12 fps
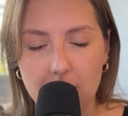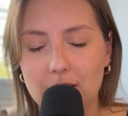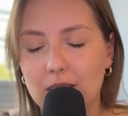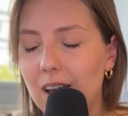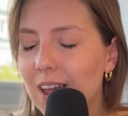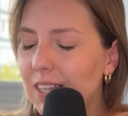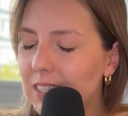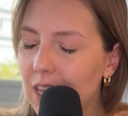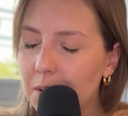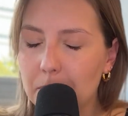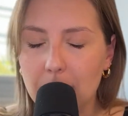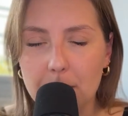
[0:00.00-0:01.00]
I
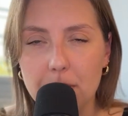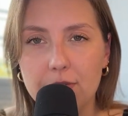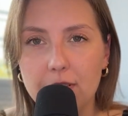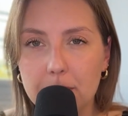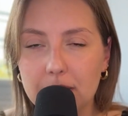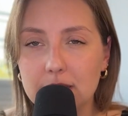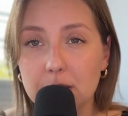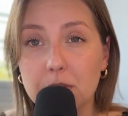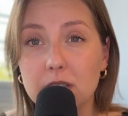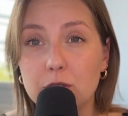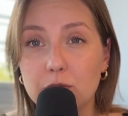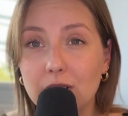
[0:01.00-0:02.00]
say maybe feminism,
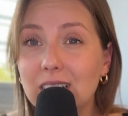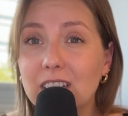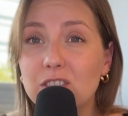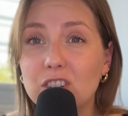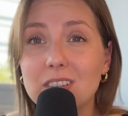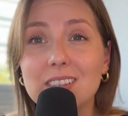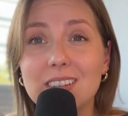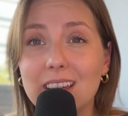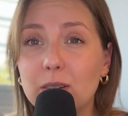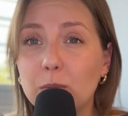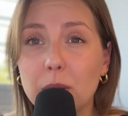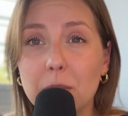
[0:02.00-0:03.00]
it's really just
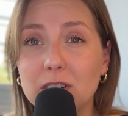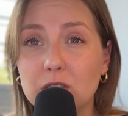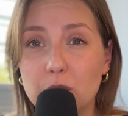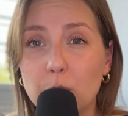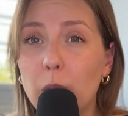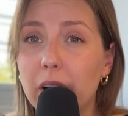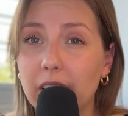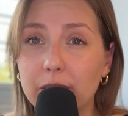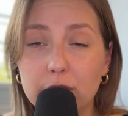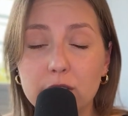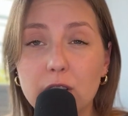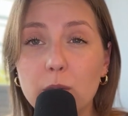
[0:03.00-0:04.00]
let women do
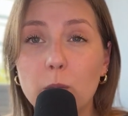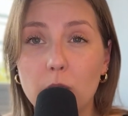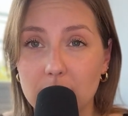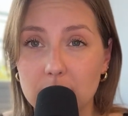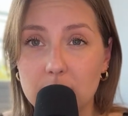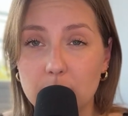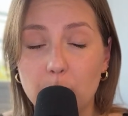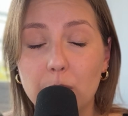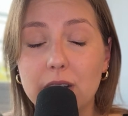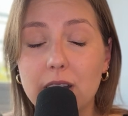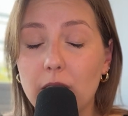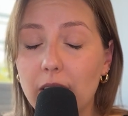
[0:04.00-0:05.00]
whatever they want
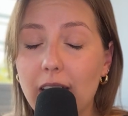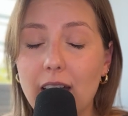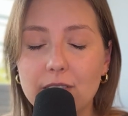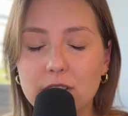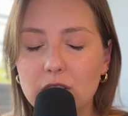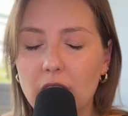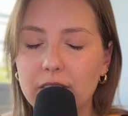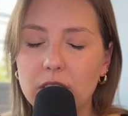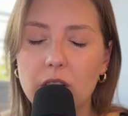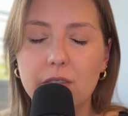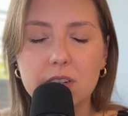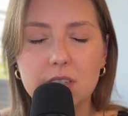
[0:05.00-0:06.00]
without having to have a
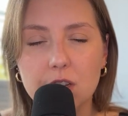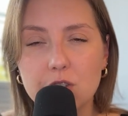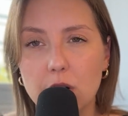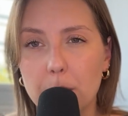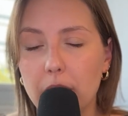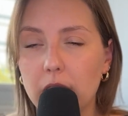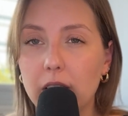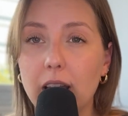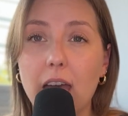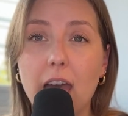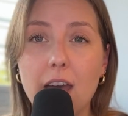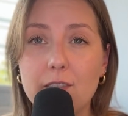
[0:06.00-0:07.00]
conversation about it
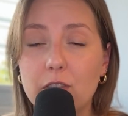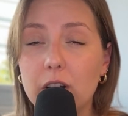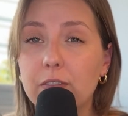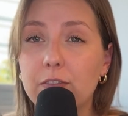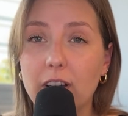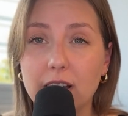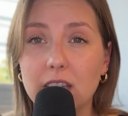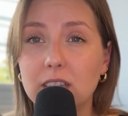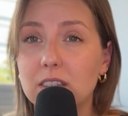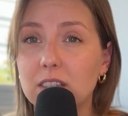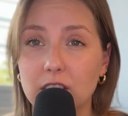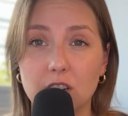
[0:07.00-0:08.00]
every
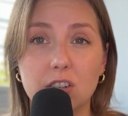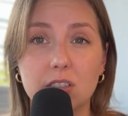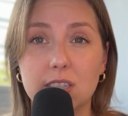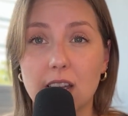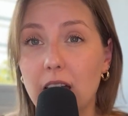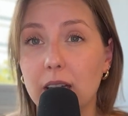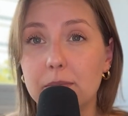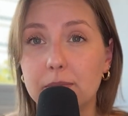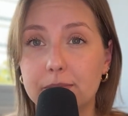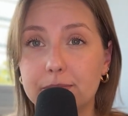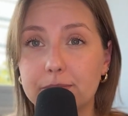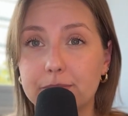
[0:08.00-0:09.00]
fucking single time
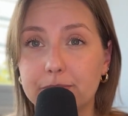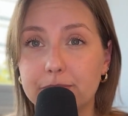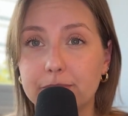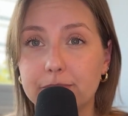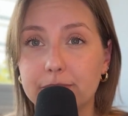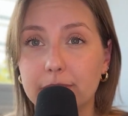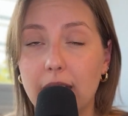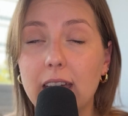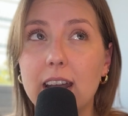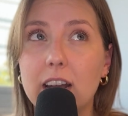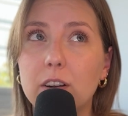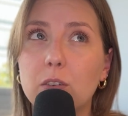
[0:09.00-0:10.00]

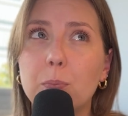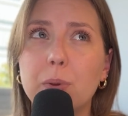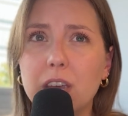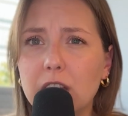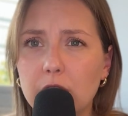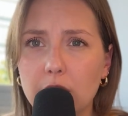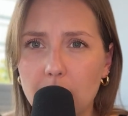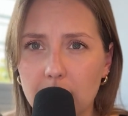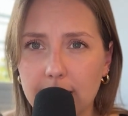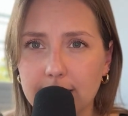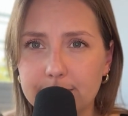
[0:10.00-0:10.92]
and have an opinion on it.